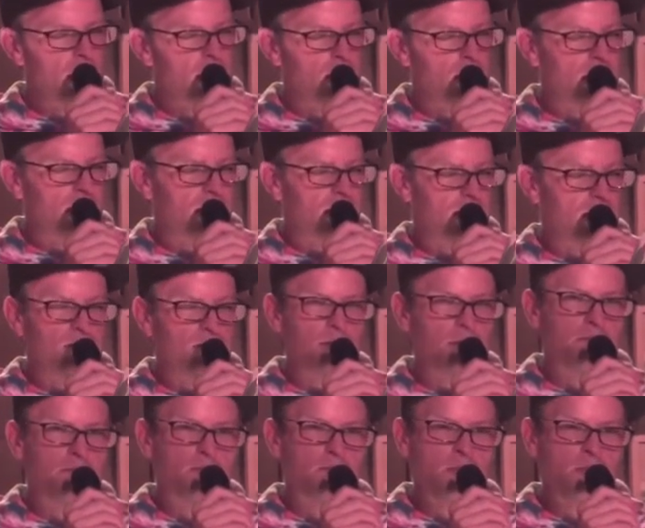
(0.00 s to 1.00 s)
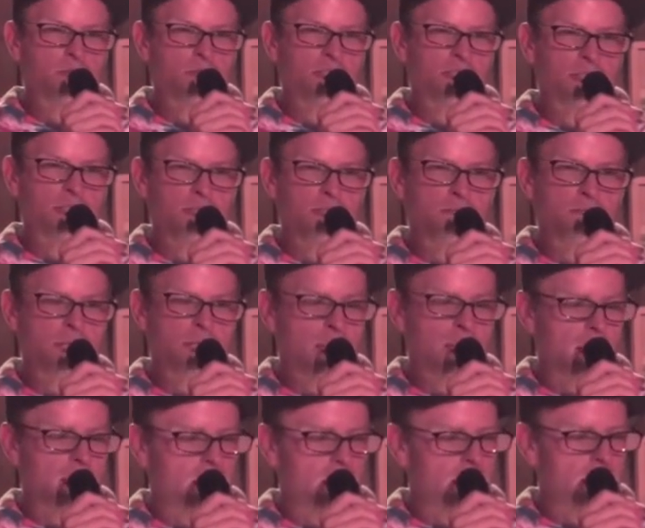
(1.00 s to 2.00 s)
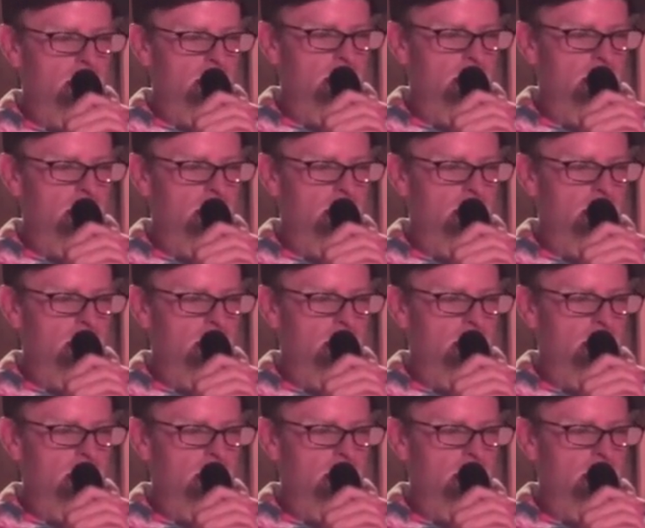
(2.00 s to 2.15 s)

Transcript: but seem to be frozen in midair.